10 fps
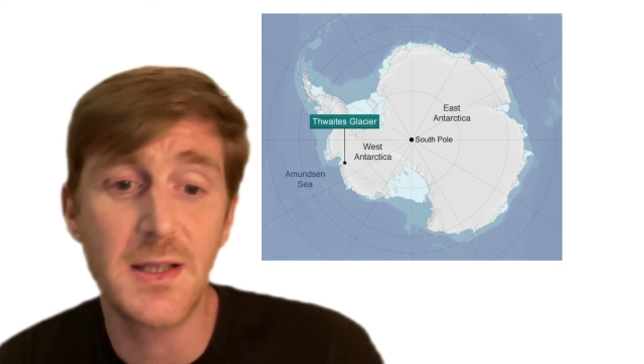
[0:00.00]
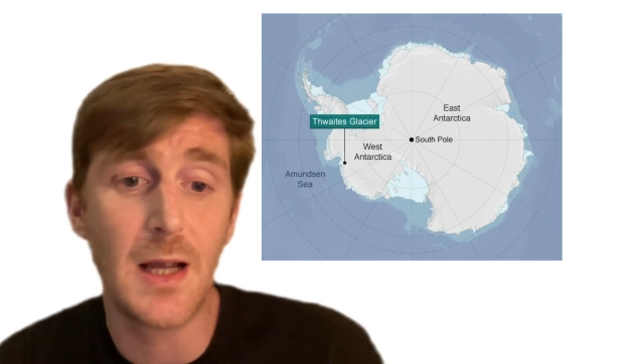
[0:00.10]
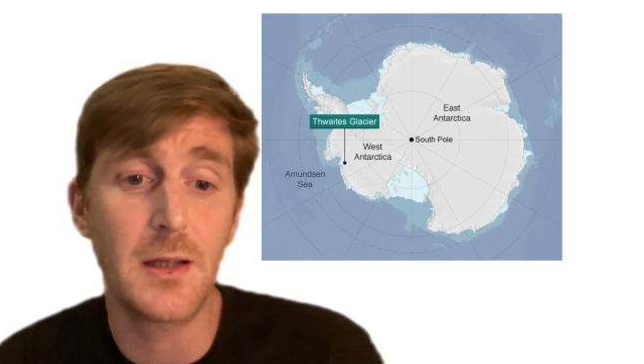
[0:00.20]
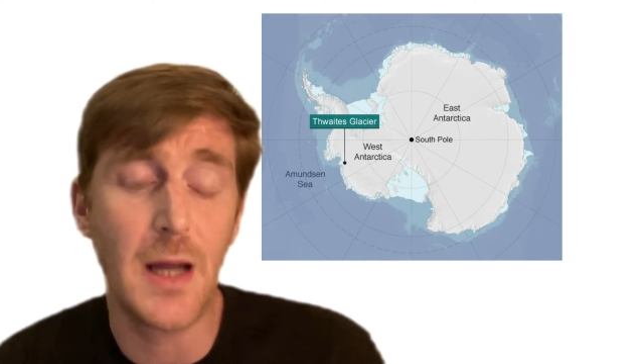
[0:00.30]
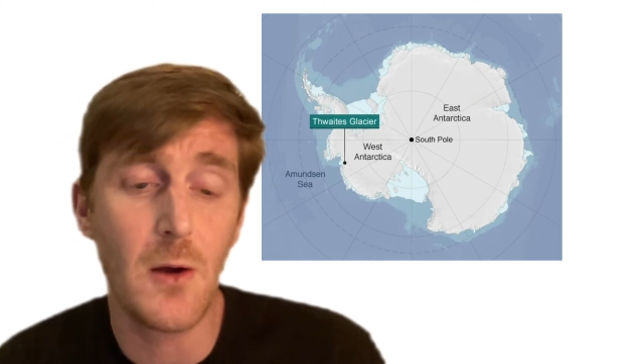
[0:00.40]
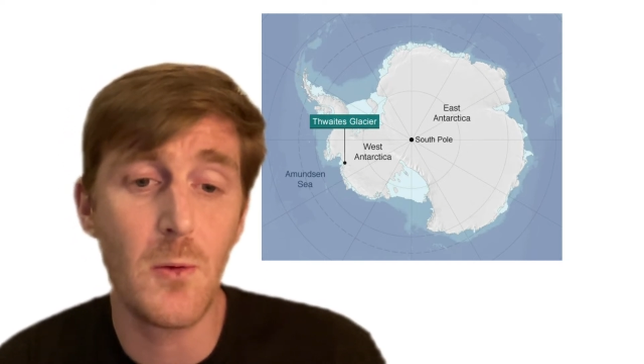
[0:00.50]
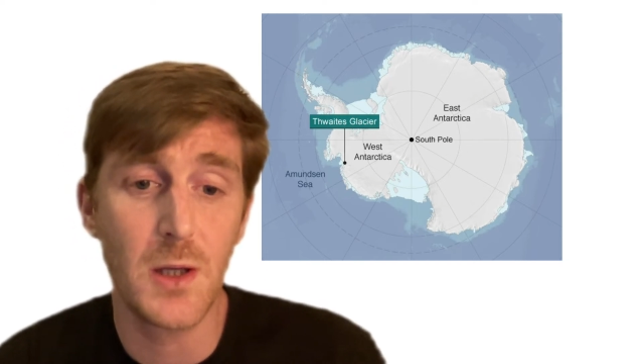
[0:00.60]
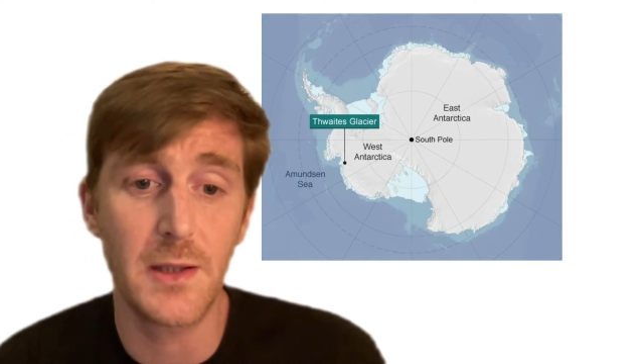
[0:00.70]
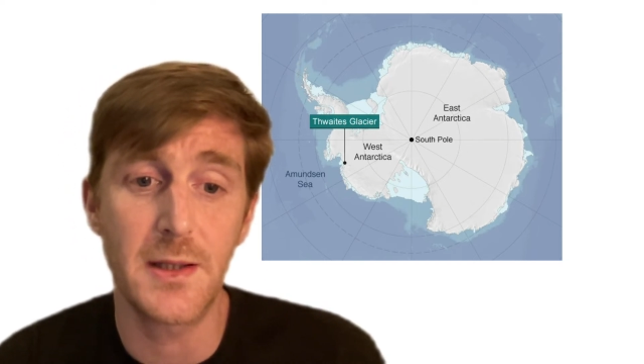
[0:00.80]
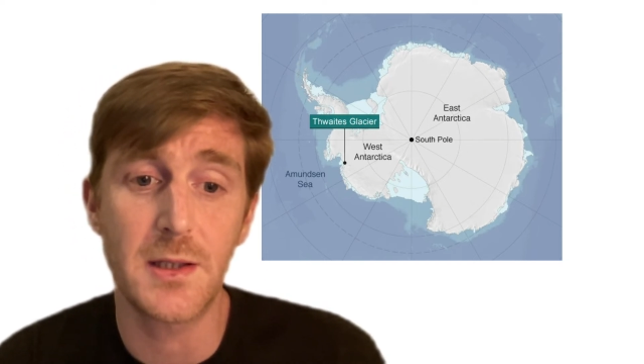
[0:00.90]
exactly how
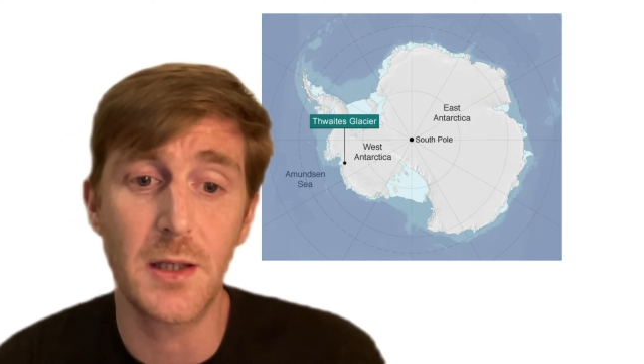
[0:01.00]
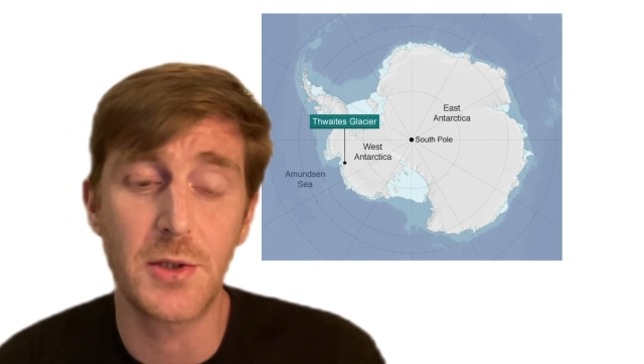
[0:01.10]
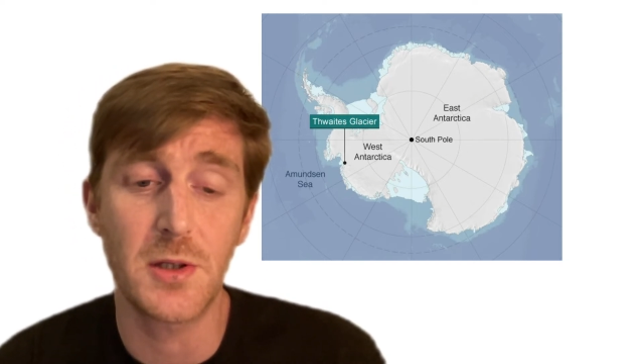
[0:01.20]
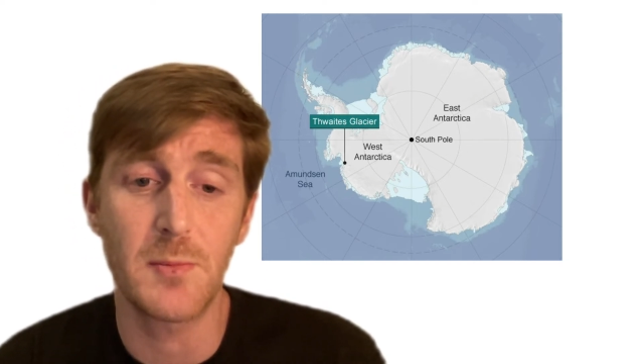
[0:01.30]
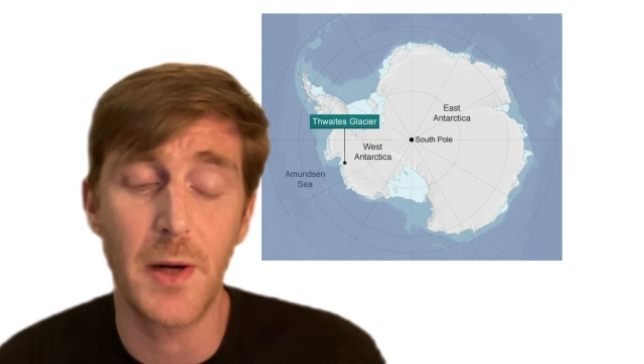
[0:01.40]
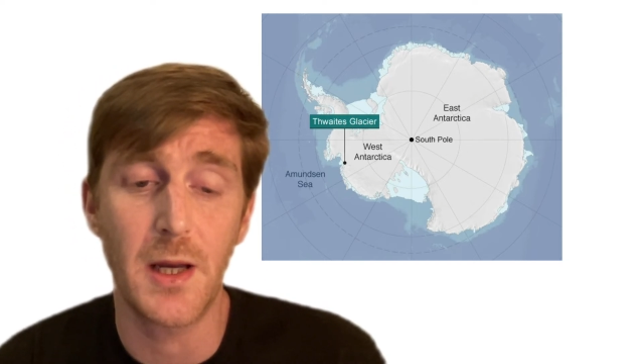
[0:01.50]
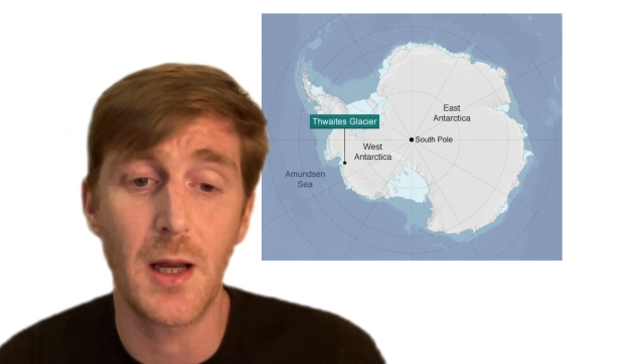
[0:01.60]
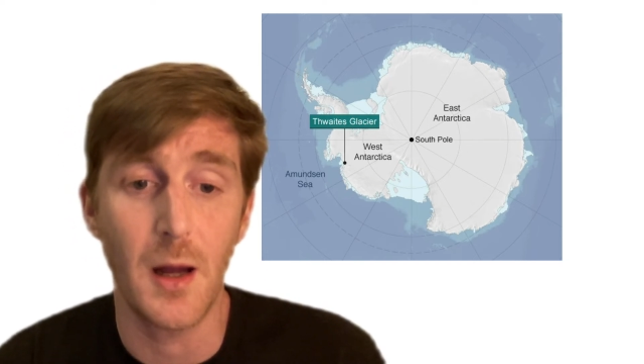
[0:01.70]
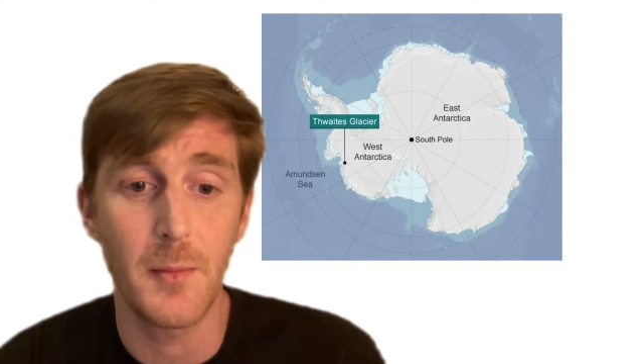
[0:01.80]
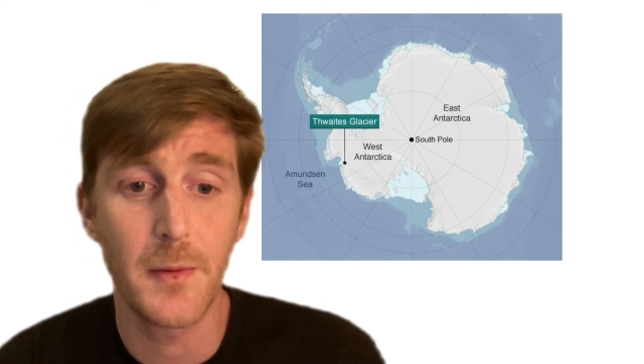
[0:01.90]
quickly this glacier is
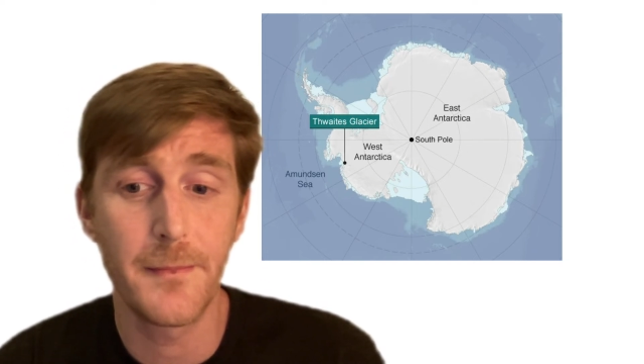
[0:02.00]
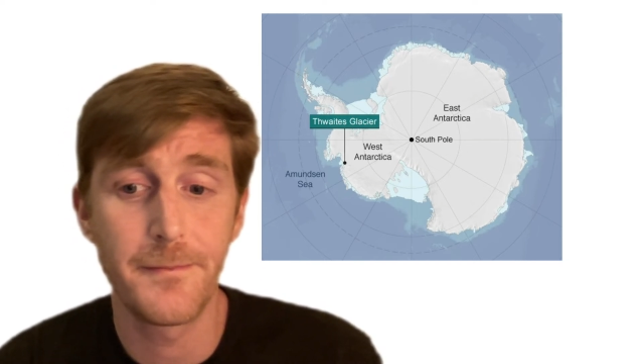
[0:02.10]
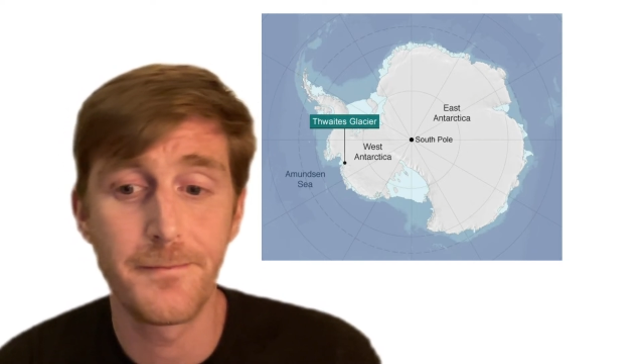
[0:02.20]
breaking up.